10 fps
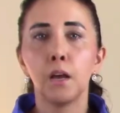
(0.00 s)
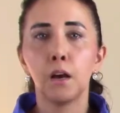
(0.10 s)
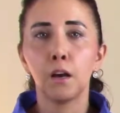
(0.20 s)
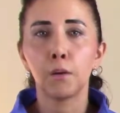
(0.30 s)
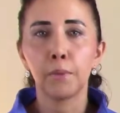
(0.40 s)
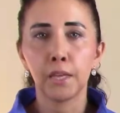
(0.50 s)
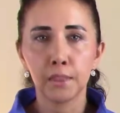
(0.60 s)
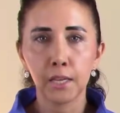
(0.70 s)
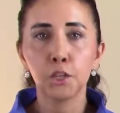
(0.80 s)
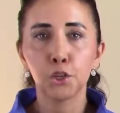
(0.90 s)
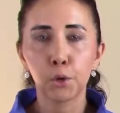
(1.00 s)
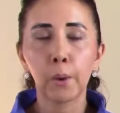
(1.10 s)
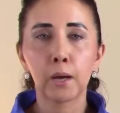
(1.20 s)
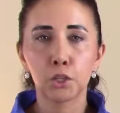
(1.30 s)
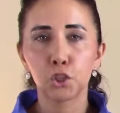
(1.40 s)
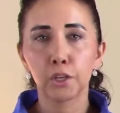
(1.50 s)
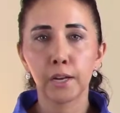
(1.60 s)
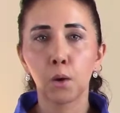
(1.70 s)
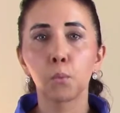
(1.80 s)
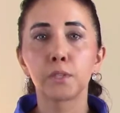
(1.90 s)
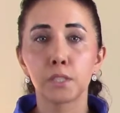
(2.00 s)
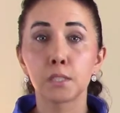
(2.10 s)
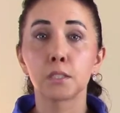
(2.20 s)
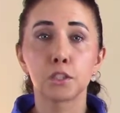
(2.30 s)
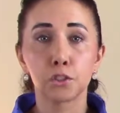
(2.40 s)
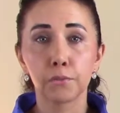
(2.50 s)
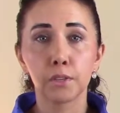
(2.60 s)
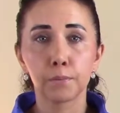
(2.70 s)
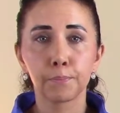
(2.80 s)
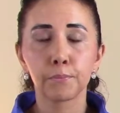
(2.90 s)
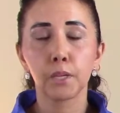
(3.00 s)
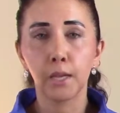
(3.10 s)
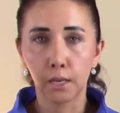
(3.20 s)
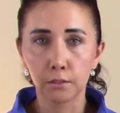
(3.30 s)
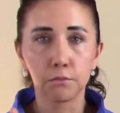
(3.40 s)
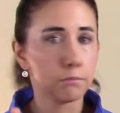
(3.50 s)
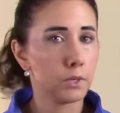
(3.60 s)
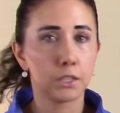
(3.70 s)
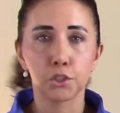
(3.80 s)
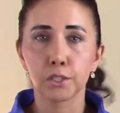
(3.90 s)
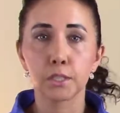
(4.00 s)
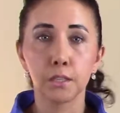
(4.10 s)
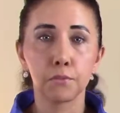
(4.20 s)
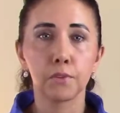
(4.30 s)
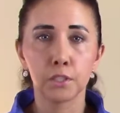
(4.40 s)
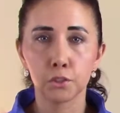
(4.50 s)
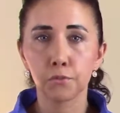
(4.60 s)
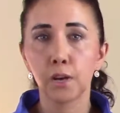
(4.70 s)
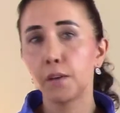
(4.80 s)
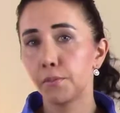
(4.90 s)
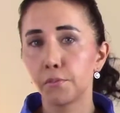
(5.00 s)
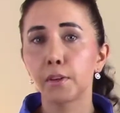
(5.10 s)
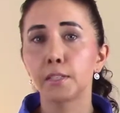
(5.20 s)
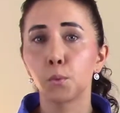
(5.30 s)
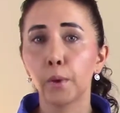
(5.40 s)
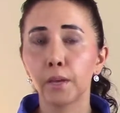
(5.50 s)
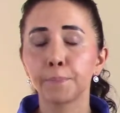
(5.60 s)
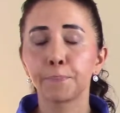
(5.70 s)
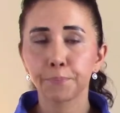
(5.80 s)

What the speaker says: And they know how to shut out what doesn't serve them and just live and survive and find a way.